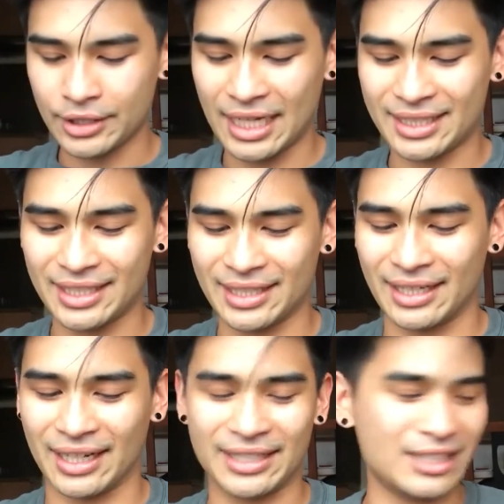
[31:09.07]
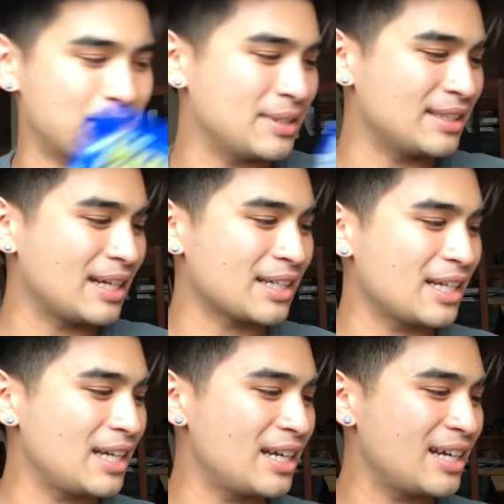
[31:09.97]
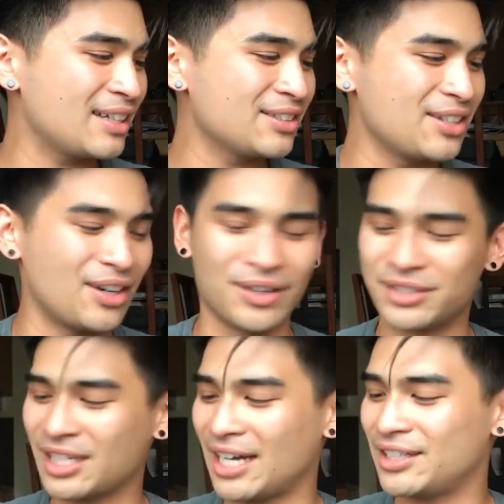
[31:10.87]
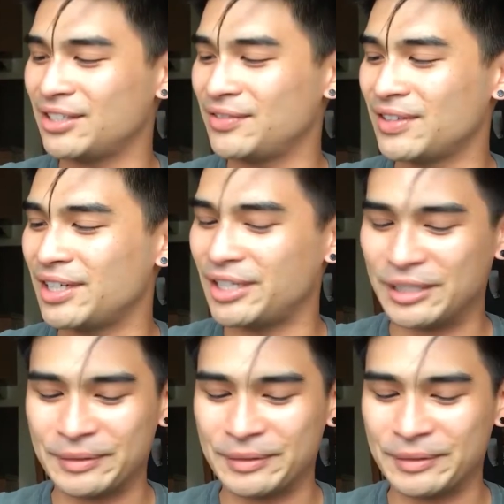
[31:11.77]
So that's it, guys. I mean, I don't know. It's kind of